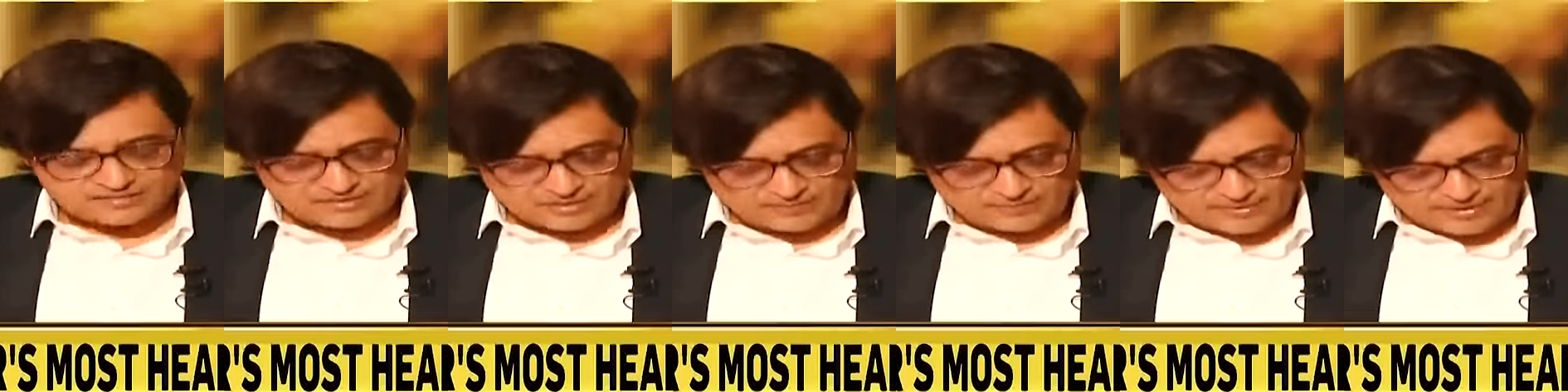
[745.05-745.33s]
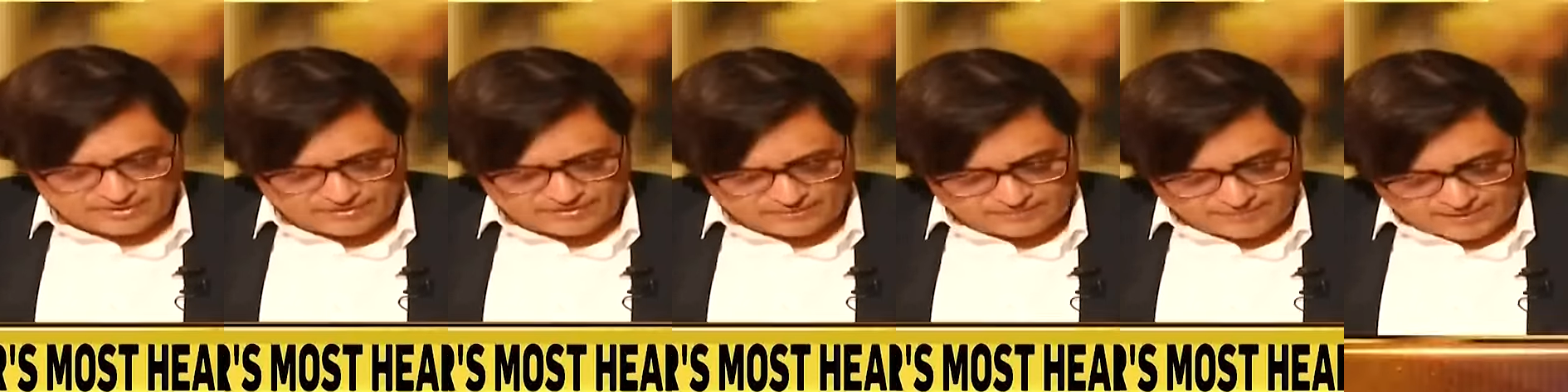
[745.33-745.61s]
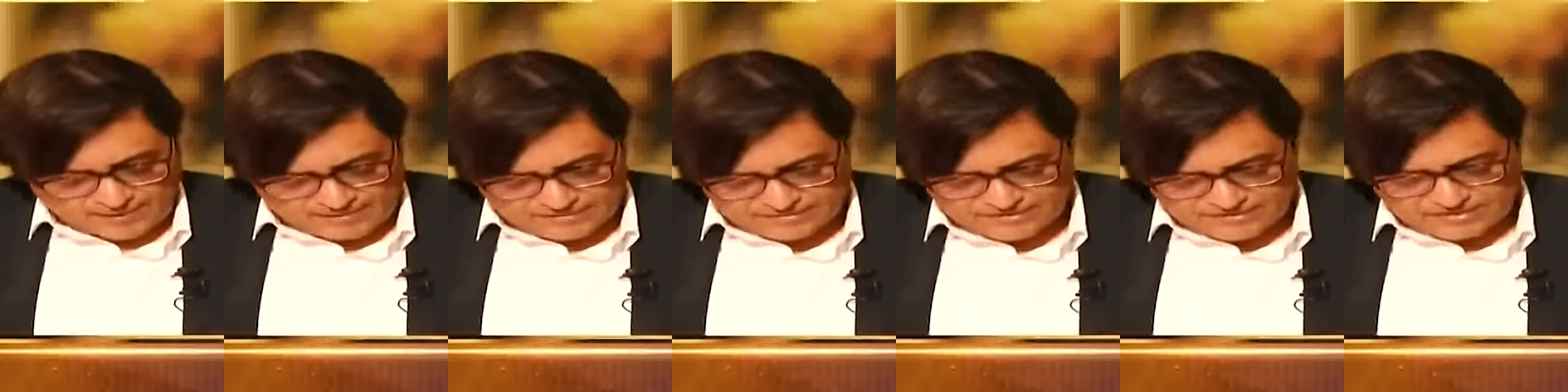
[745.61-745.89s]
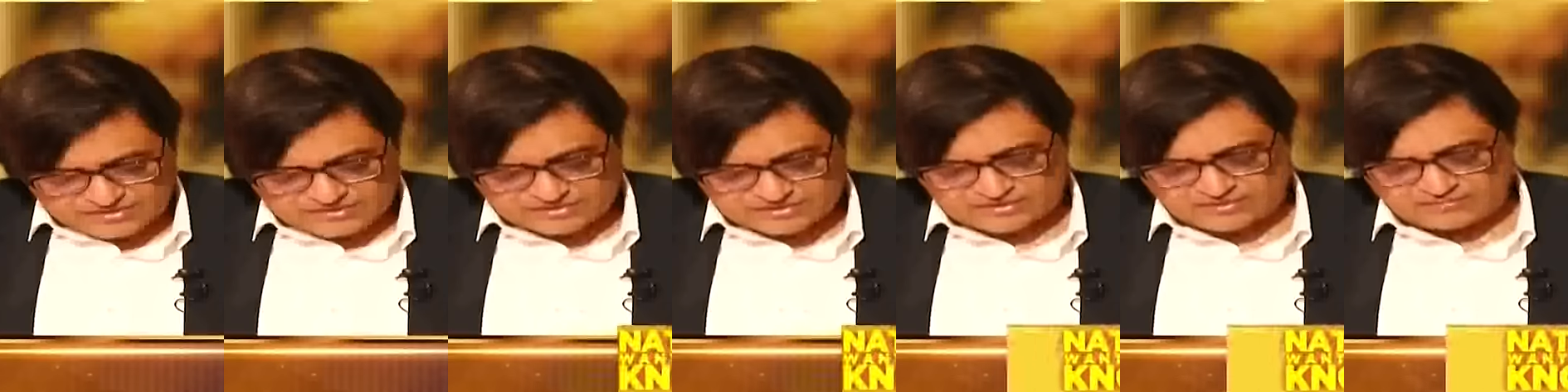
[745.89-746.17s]
Tamil
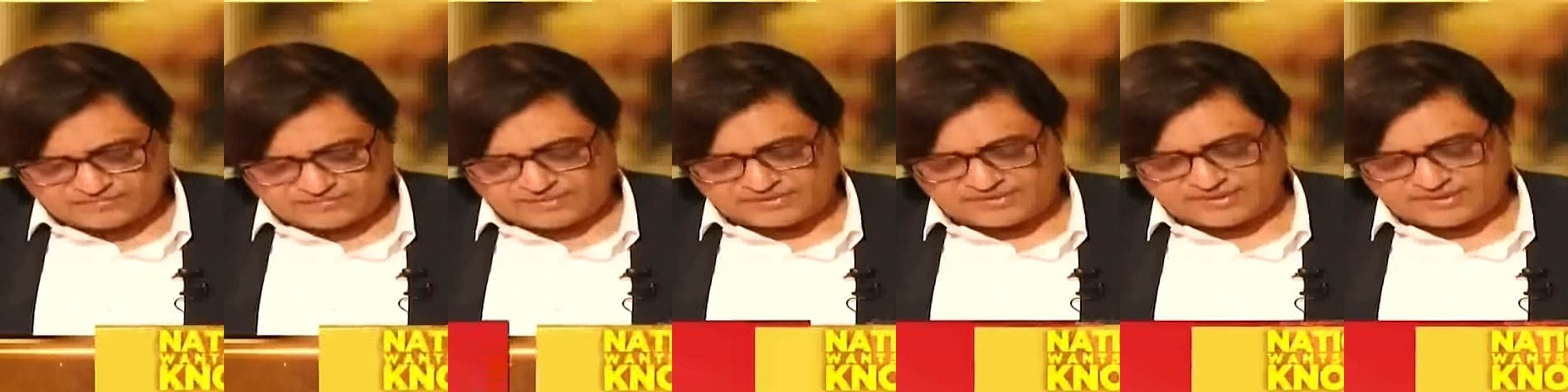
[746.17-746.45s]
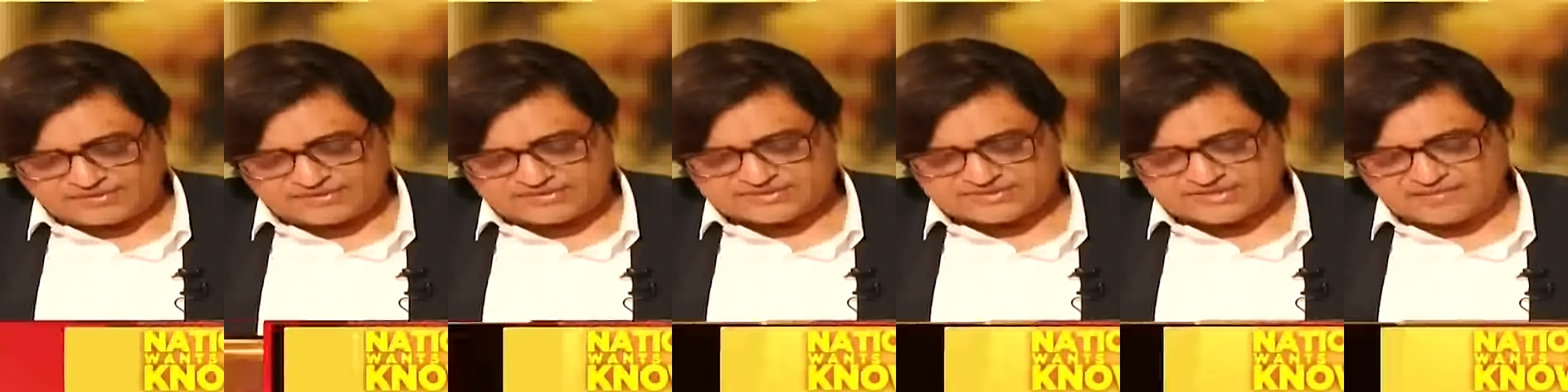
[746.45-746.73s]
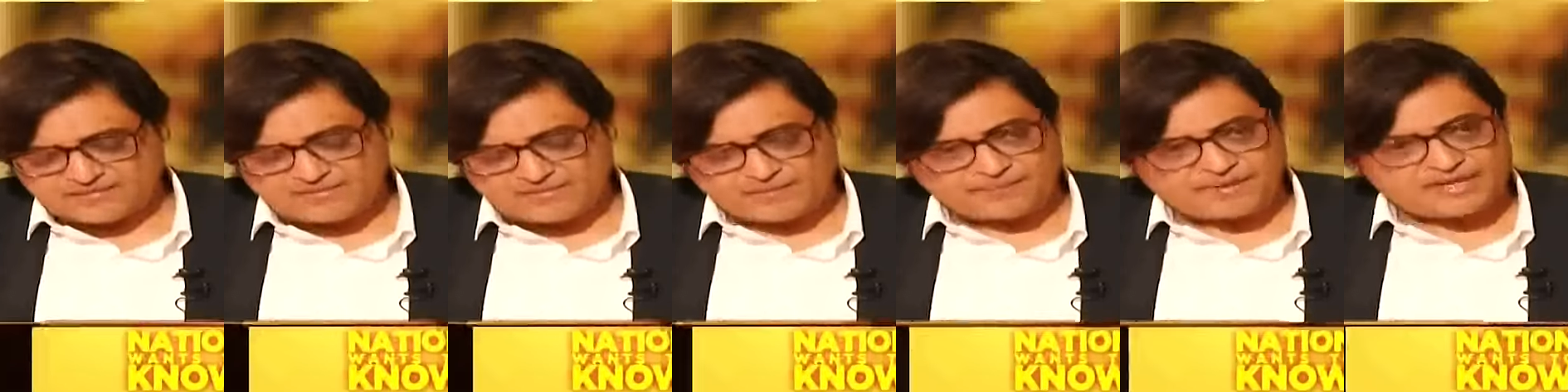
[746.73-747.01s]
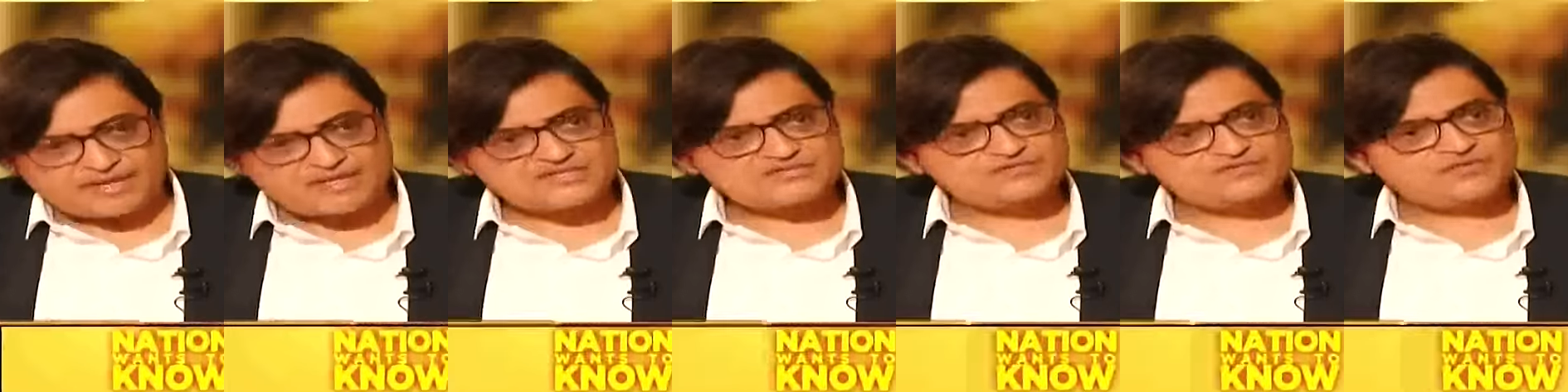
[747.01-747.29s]
repatriation, but then the same
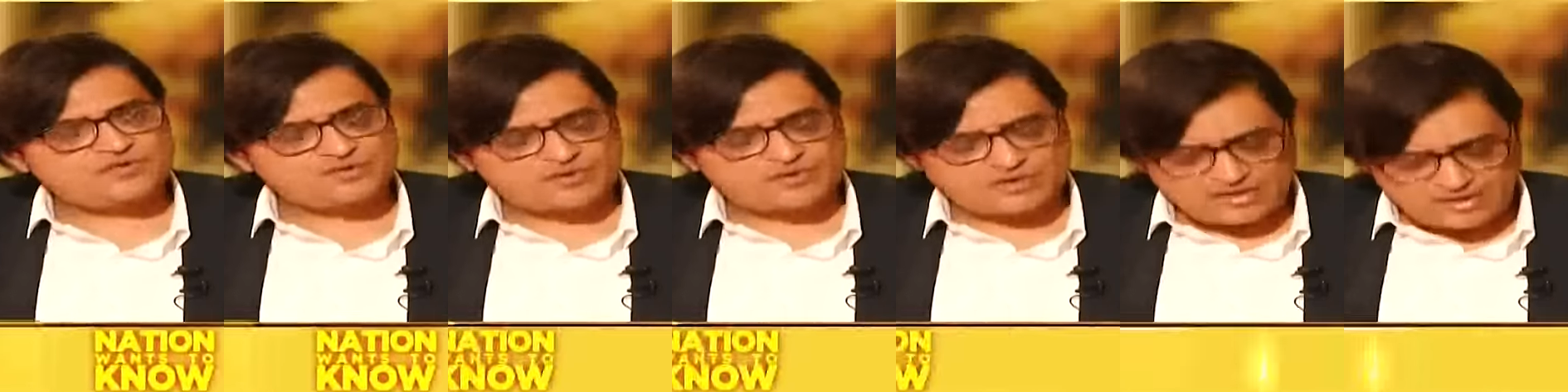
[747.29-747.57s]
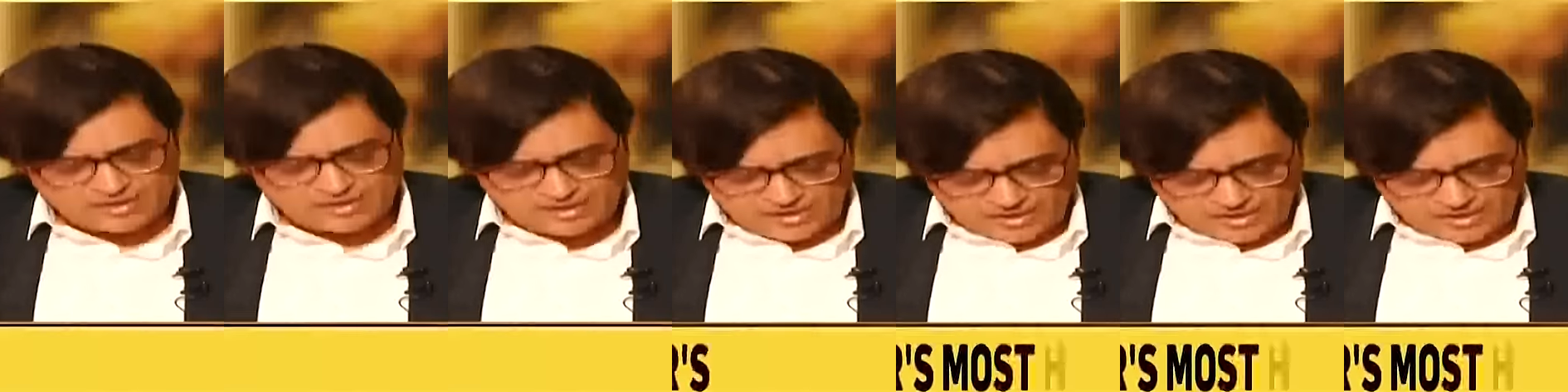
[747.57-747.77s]
applies for